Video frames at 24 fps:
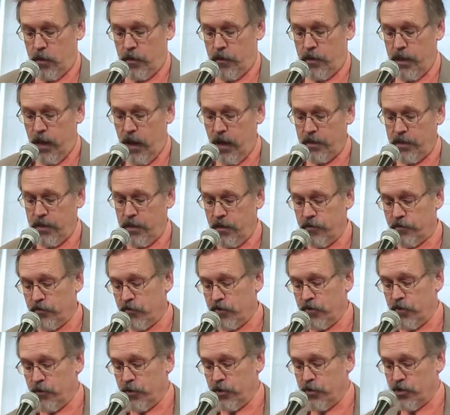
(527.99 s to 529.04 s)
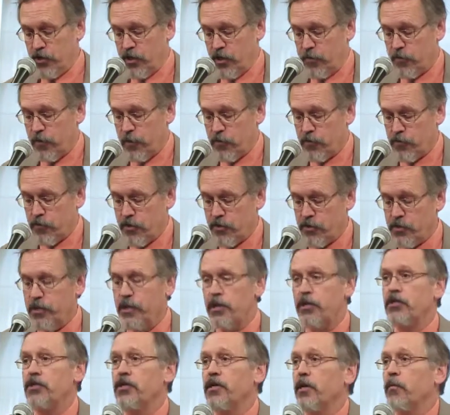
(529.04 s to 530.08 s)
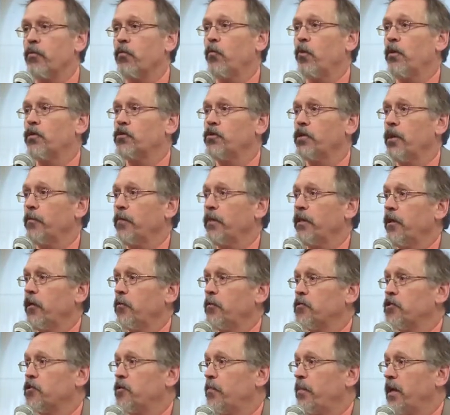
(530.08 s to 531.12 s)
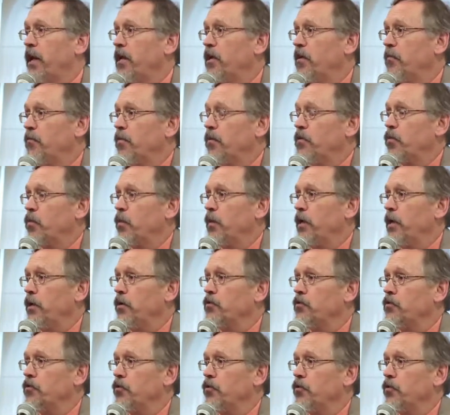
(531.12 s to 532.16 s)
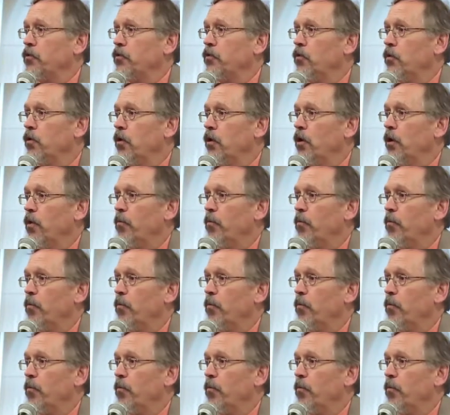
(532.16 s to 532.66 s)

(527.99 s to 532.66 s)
The idea of stewardship and trusteeship was something that was debated between two